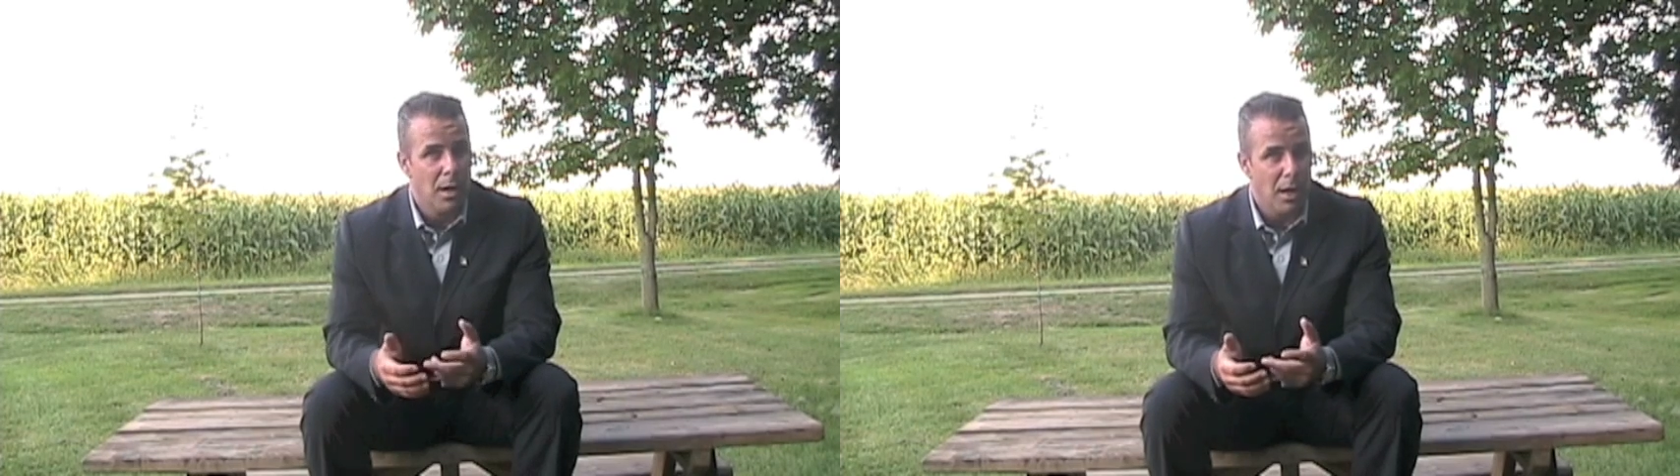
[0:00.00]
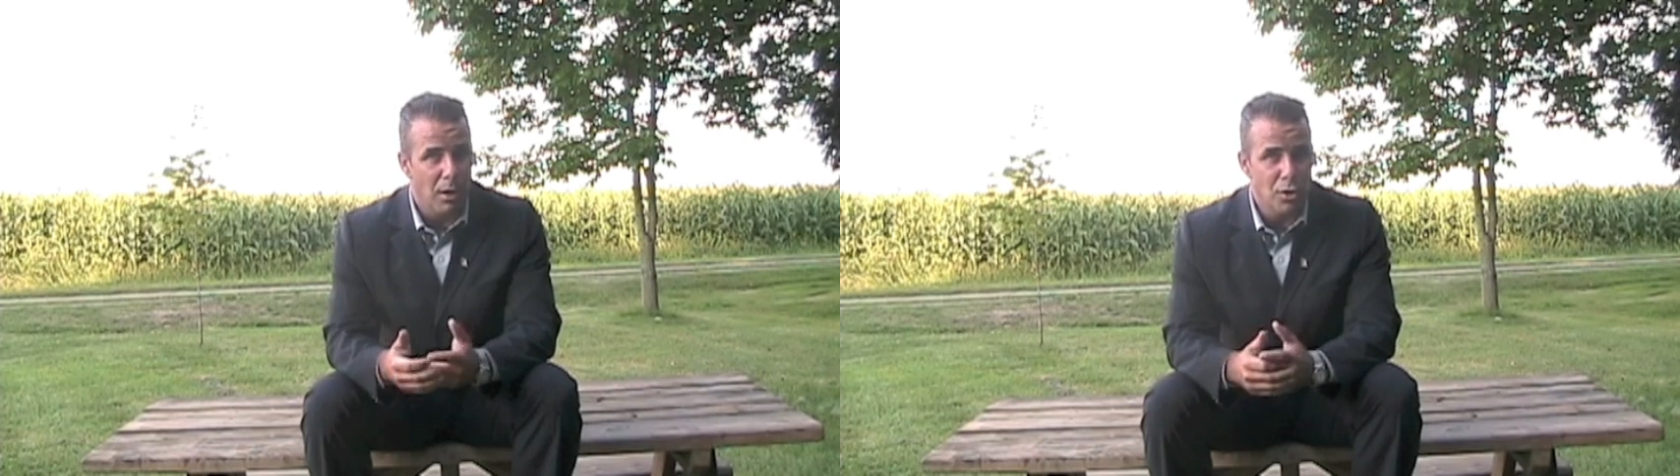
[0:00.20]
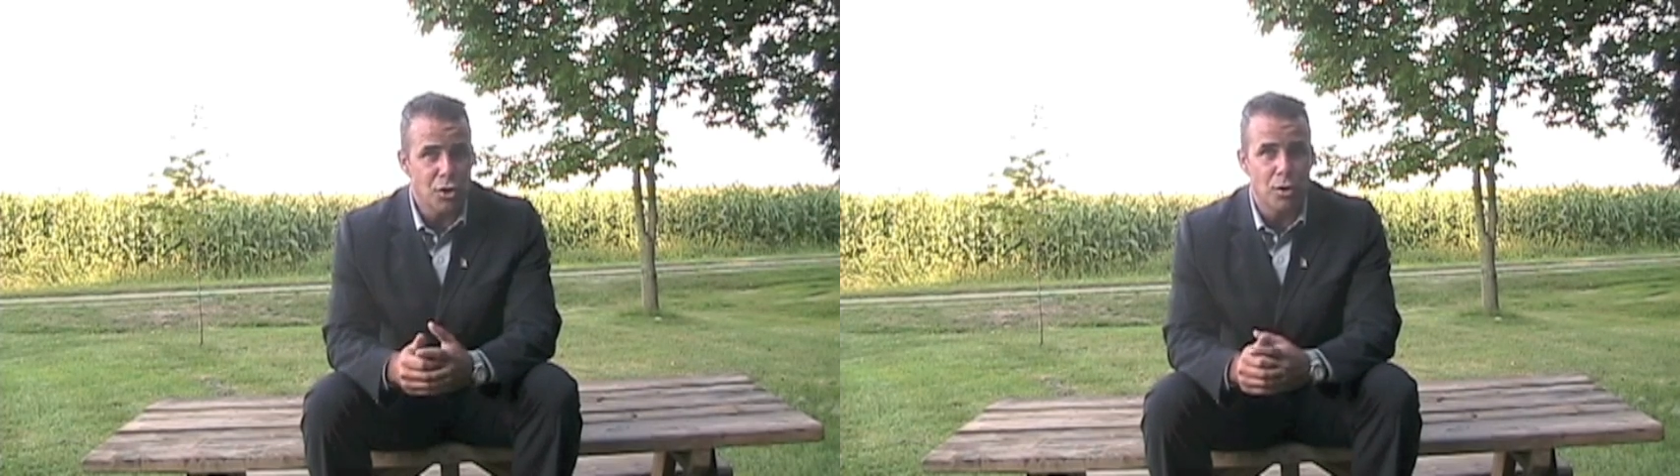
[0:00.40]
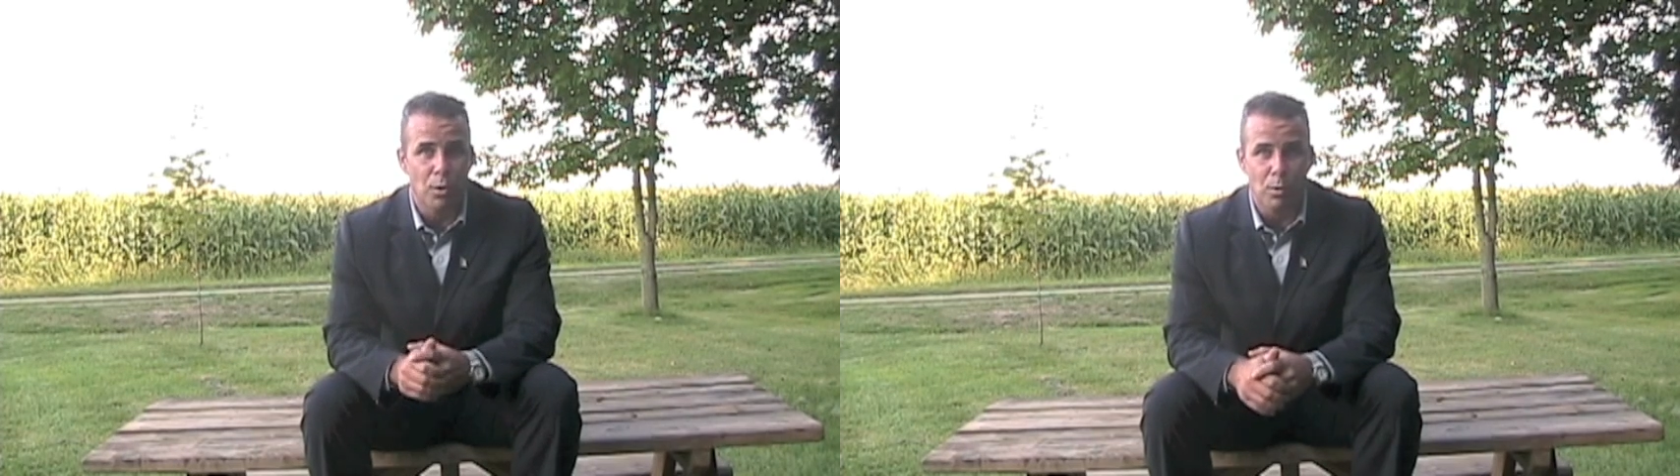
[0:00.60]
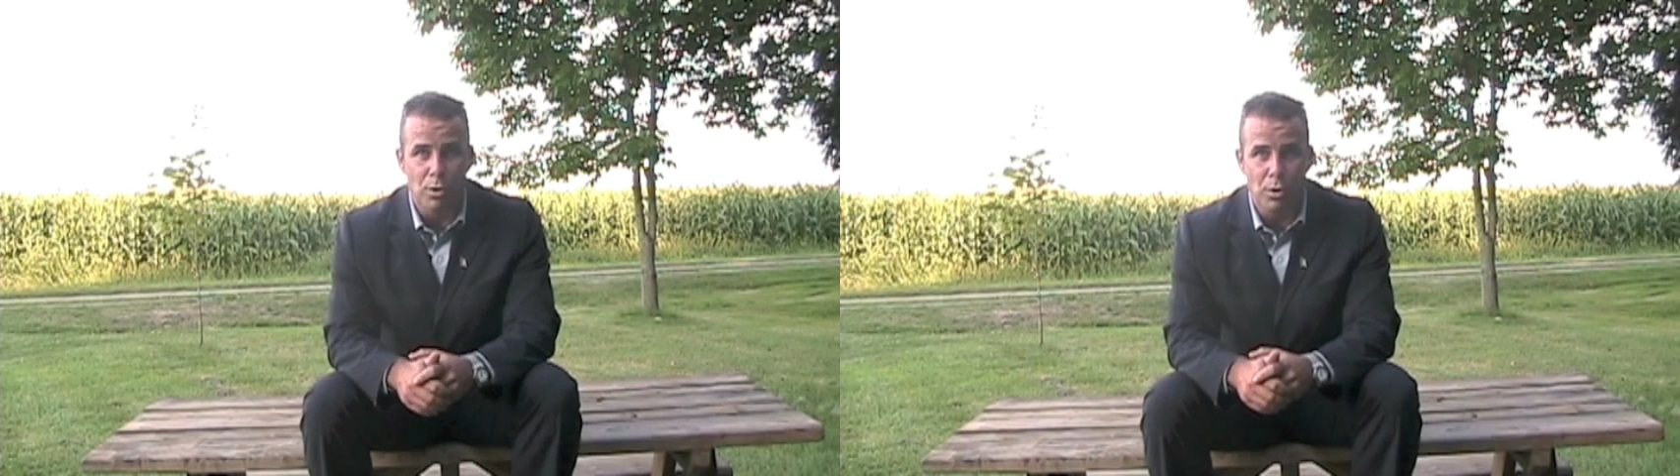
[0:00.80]

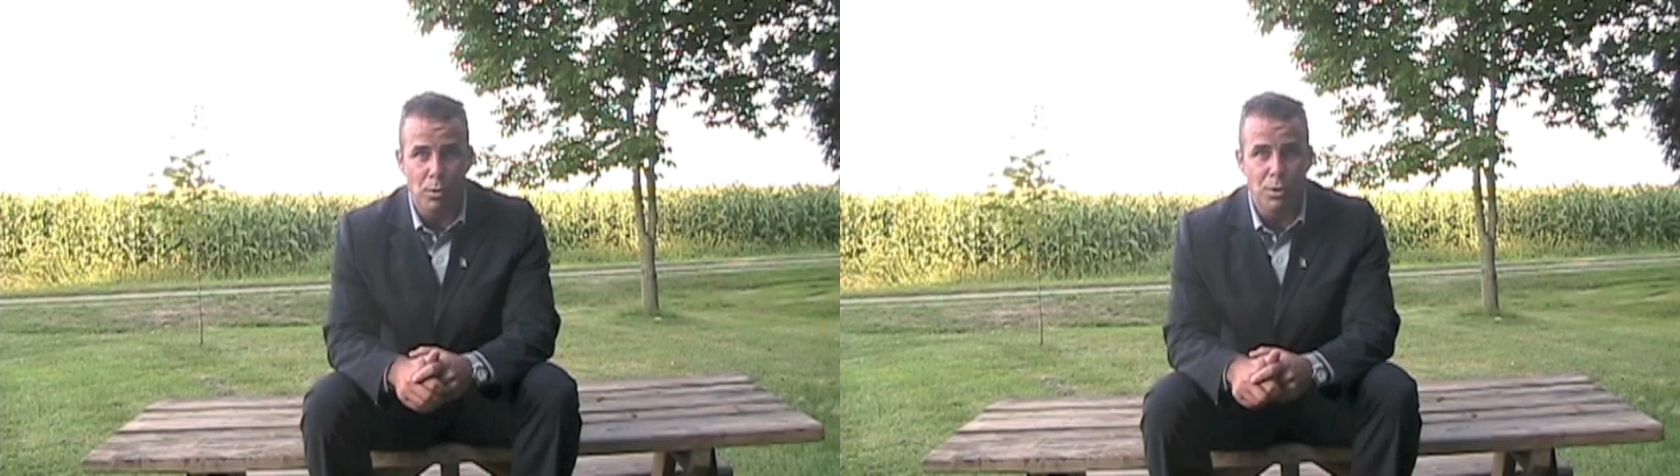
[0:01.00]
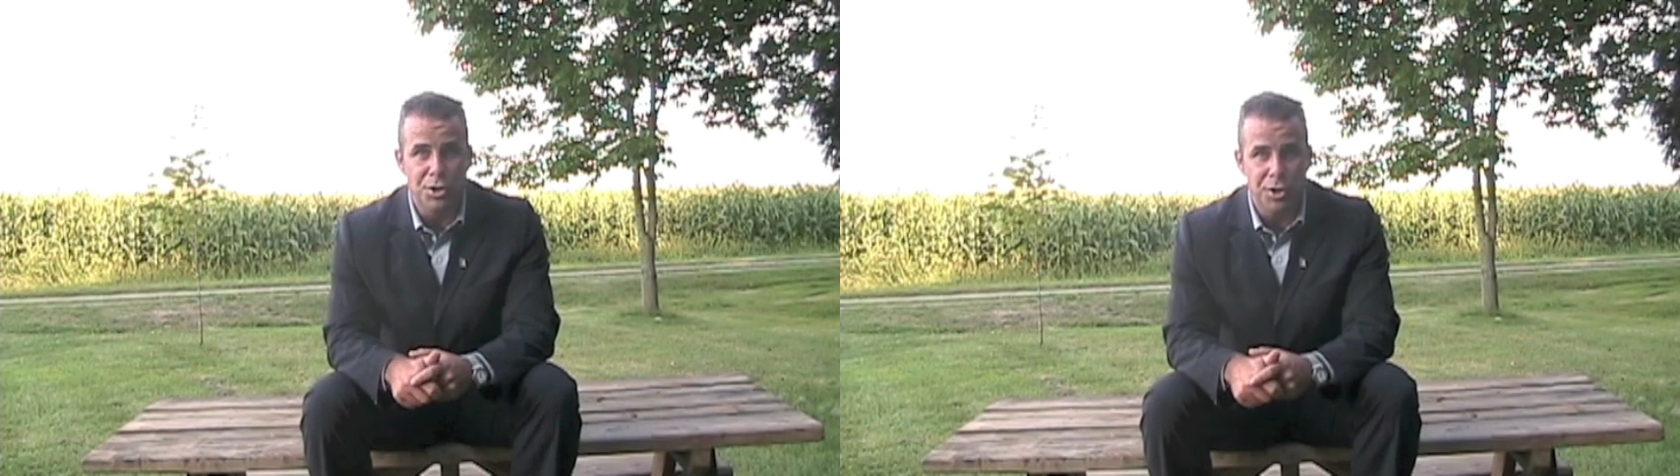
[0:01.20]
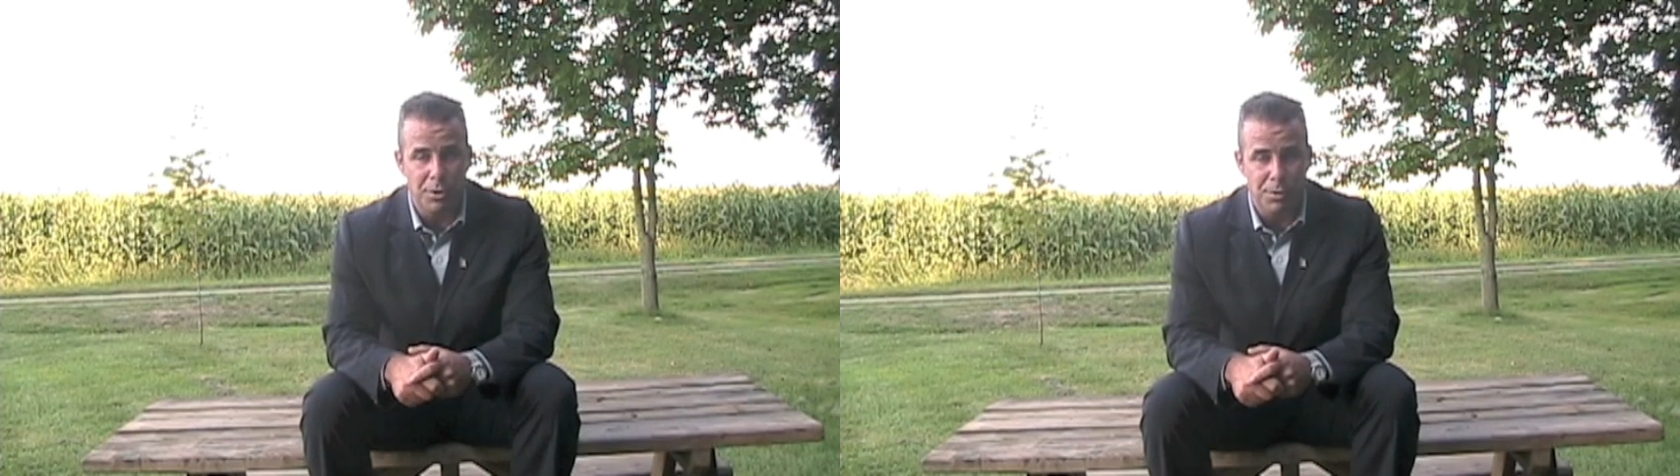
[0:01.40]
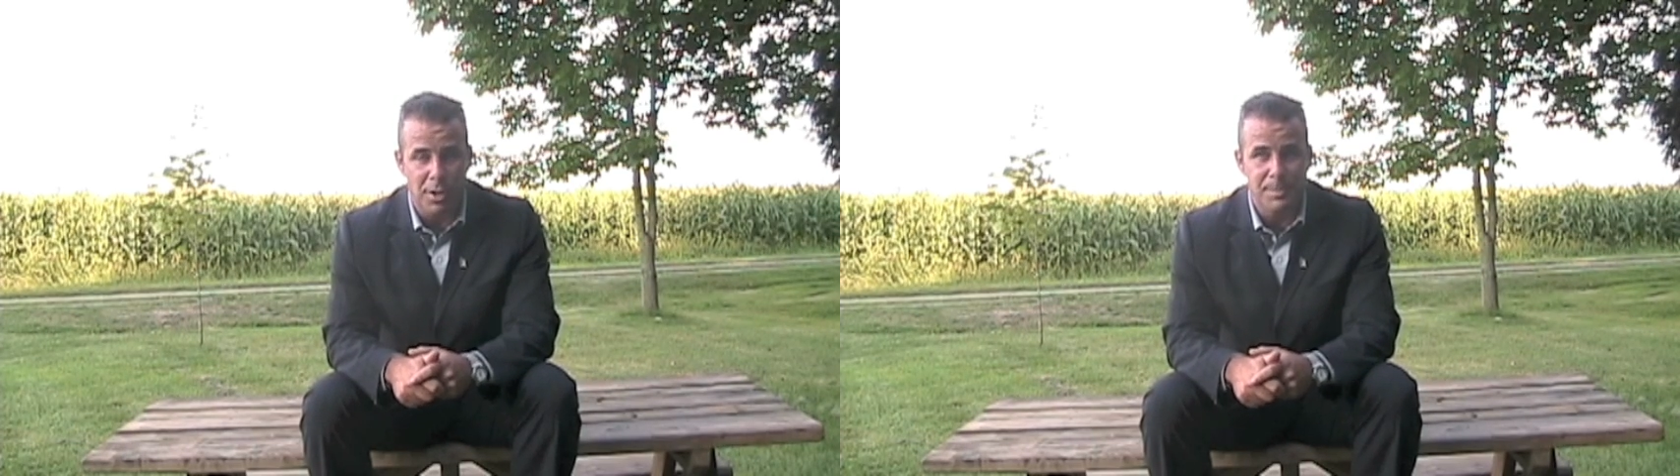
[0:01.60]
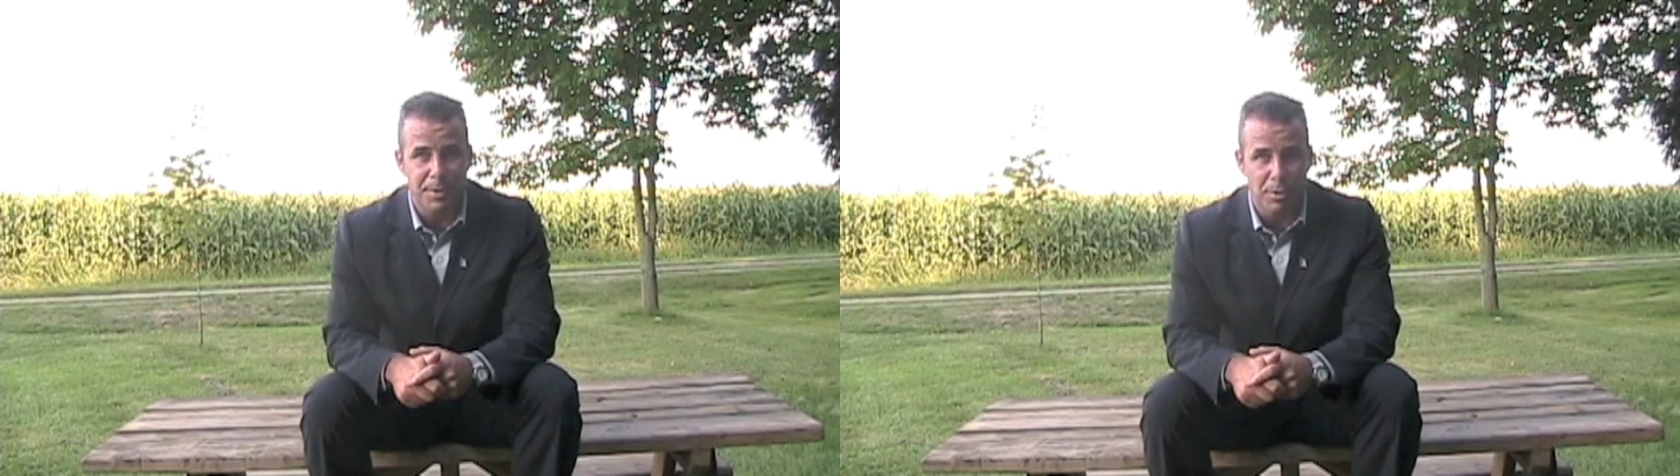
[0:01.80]
Also, the Richelieu
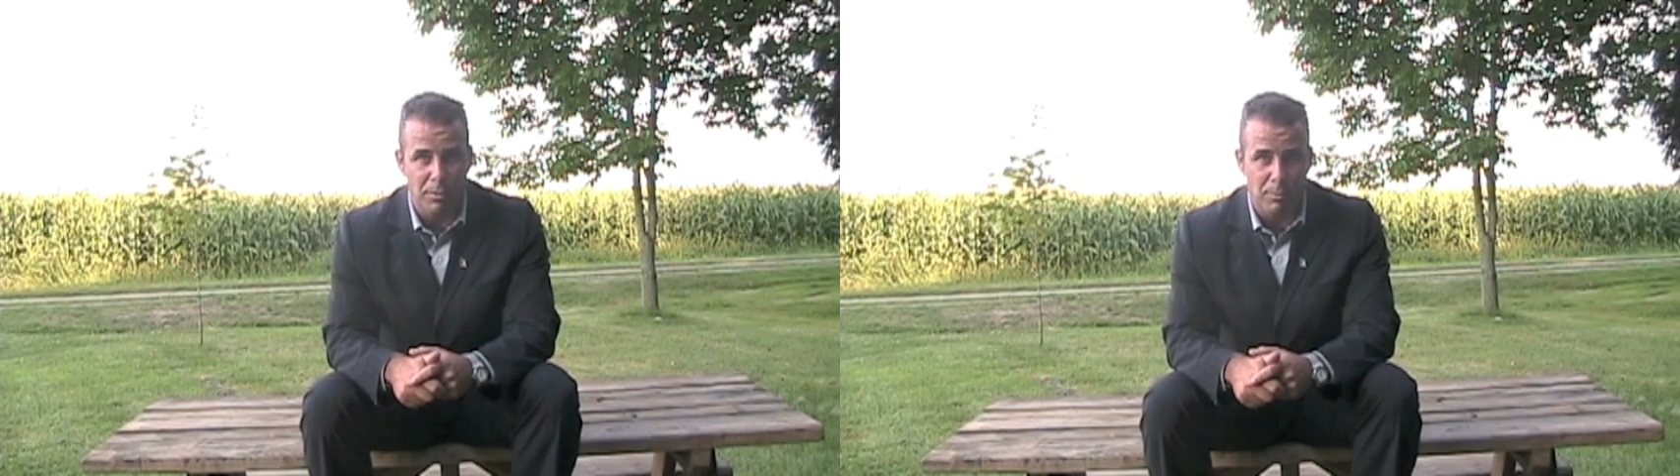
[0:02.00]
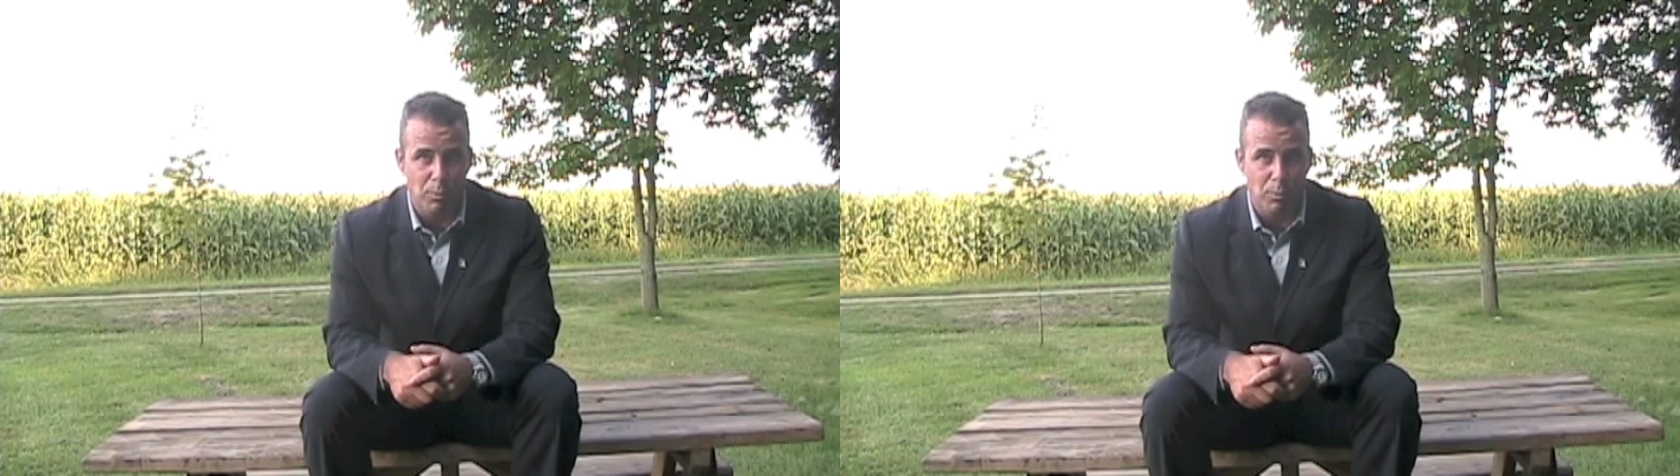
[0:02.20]
Hospital